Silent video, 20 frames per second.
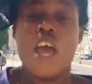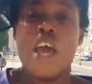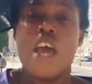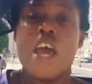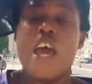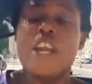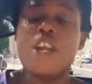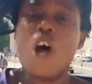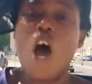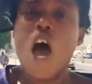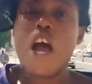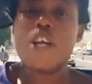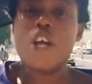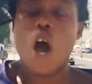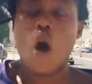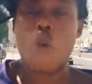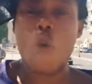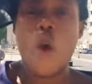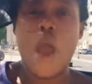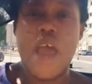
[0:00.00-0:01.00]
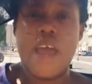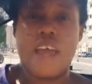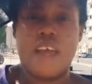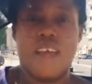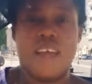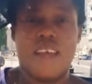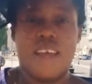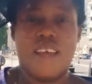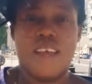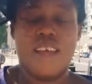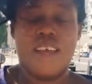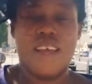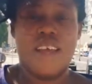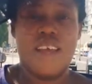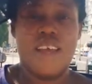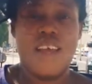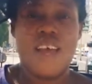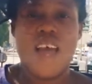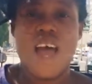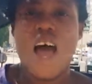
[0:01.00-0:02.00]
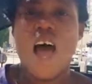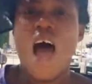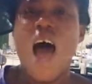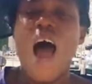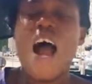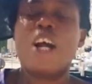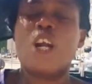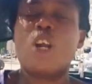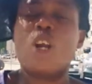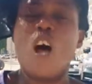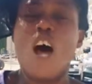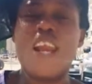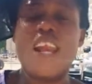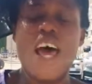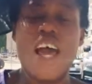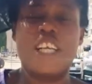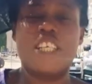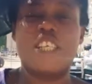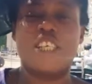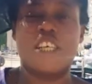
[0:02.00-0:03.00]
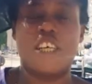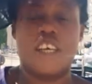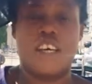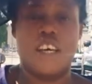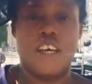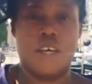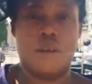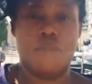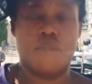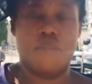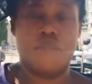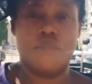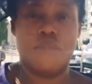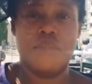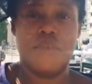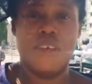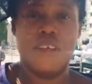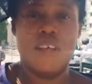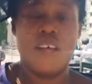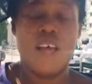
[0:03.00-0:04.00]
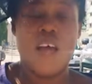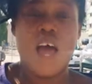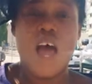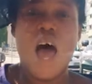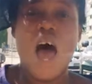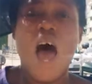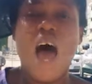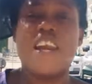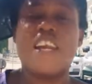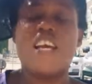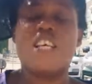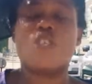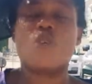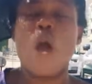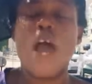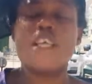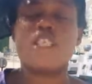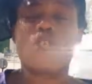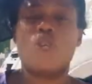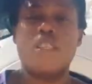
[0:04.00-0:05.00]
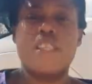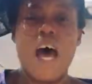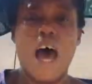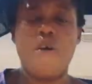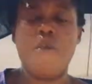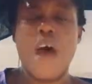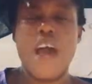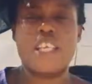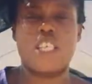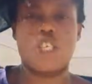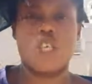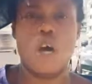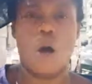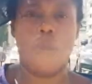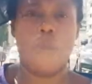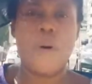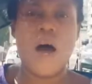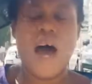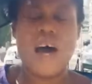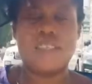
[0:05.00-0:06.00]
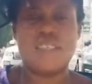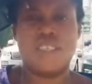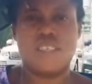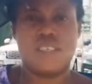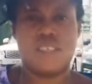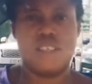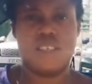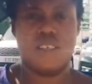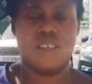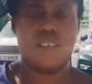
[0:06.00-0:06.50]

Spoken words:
In all your way, acknowledge him, and he's going to direct your paths."